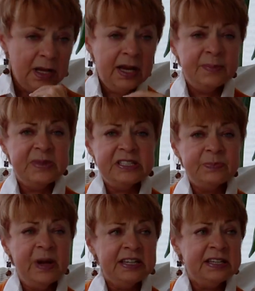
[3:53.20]
I
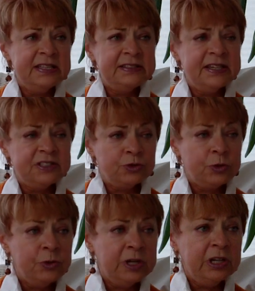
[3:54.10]
miss my kids'
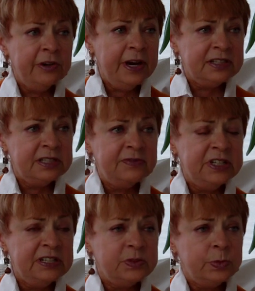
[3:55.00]
extracurricular activities.